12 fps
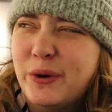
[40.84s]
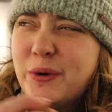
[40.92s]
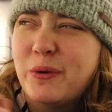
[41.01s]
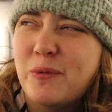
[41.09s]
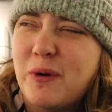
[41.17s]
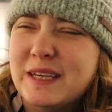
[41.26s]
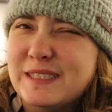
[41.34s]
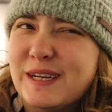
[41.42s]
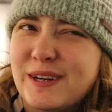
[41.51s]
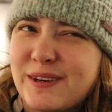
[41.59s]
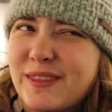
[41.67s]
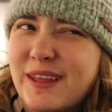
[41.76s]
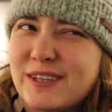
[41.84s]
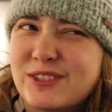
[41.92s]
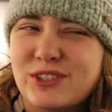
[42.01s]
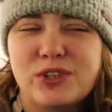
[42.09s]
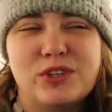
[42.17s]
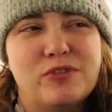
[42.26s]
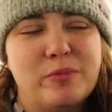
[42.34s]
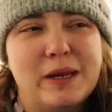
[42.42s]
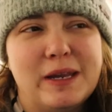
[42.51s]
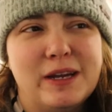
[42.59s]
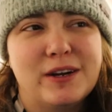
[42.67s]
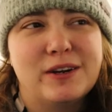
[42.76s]
who was here that shouldn't have
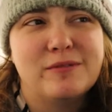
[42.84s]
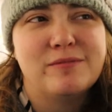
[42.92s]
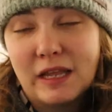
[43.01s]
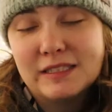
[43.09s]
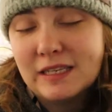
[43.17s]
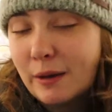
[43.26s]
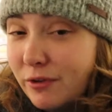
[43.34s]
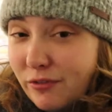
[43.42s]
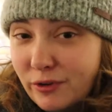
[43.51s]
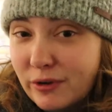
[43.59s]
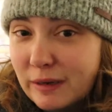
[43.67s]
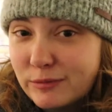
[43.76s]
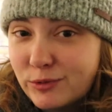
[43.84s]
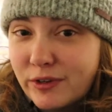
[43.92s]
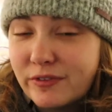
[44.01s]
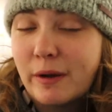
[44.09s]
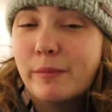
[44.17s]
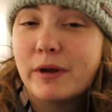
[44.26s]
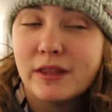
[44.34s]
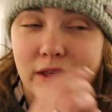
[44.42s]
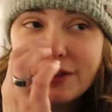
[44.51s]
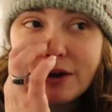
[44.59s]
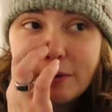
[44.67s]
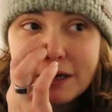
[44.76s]
been here. It's happened a few times where I've come in and
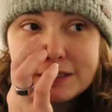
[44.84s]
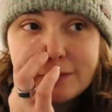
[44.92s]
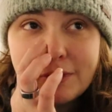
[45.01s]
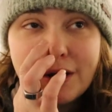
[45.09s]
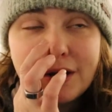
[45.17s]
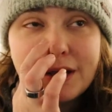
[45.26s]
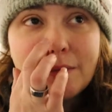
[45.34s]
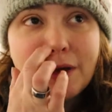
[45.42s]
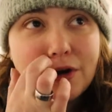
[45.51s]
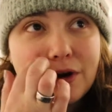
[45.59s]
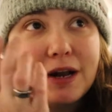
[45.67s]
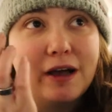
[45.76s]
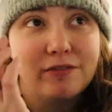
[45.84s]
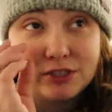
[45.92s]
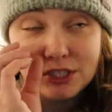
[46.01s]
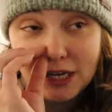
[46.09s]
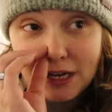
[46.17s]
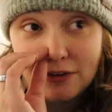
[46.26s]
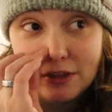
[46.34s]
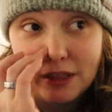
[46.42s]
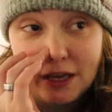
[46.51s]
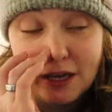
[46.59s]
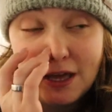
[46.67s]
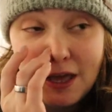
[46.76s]
the alarm hasn't been on, and I'm like, great, I have to check
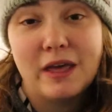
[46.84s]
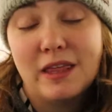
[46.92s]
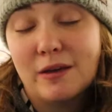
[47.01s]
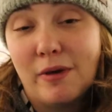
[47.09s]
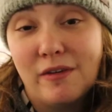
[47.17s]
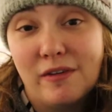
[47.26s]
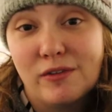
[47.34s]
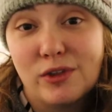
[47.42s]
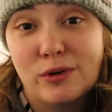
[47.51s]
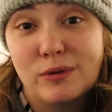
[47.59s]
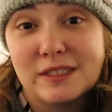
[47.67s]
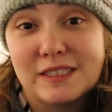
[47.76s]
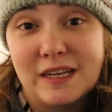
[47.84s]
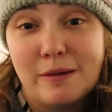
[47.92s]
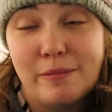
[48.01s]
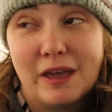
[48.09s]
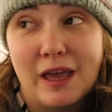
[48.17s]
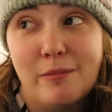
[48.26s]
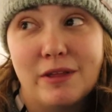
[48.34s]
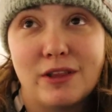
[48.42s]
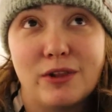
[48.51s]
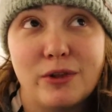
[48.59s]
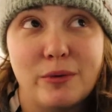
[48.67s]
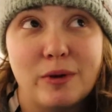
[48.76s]
everything. I think my favorite though was the time I came in,
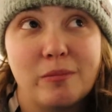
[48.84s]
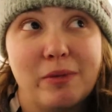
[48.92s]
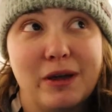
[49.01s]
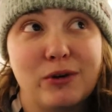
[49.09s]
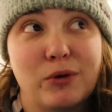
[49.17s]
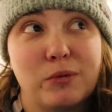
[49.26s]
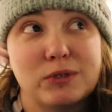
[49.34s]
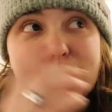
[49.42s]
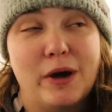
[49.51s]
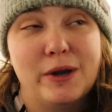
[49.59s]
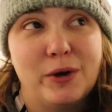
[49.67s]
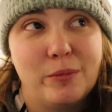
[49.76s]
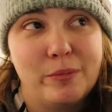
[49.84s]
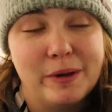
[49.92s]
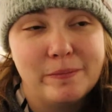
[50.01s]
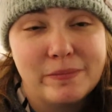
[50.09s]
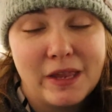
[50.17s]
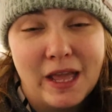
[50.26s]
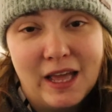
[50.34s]
the loading bay door was wide open.